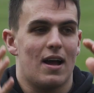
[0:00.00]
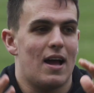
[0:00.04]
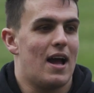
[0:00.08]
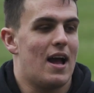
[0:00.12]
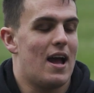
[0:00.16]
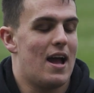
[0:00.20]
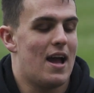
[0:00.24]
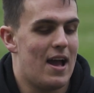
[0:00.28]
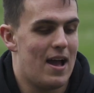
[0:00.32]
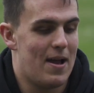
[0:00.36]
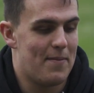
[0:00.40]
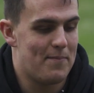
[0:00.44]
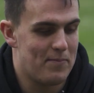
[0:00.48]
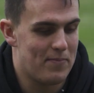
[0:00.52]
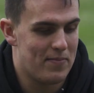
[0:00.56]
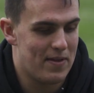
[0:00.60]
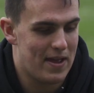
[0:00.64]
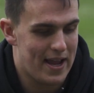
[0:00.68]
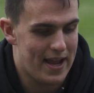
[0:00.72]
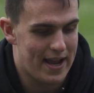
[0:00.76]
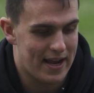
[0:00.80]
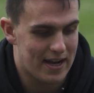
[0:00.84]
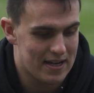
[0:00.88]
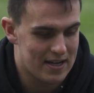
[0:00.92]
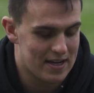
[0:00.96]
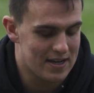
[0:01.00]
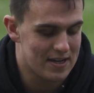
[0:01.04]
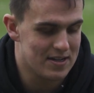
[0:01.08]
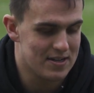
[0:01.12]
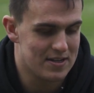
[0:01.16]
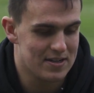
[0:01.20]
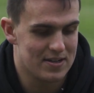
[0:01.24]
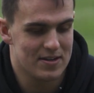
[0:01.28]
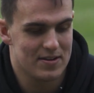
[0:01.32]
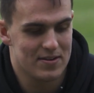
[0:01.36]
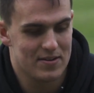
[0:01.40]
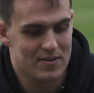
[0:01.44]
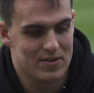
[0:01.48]
Um,
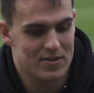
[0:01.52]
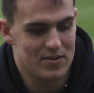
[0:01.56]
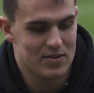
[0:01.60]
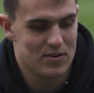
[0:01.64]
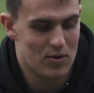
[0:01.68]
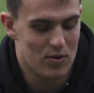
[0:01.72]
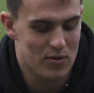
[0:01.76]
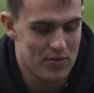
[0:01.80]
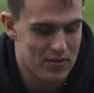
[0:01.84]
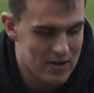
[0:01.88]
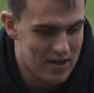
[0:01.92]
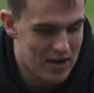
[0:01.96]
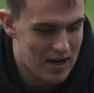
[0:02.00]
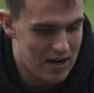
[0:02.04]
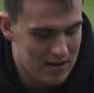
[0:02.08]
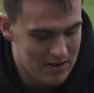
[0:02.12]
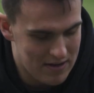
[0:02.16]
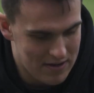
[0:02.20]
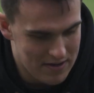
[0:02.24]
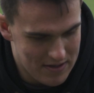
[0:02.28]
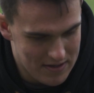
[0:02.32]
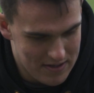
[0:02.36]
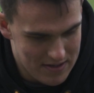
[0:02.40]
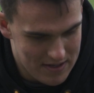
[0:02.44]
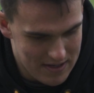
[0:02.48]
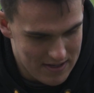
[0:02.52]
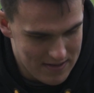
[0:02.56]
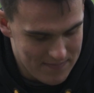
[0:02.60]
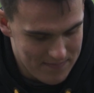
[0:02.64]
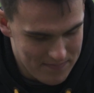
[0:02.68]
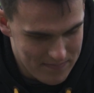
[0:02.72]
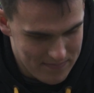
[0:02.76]
England, Northern Ireland,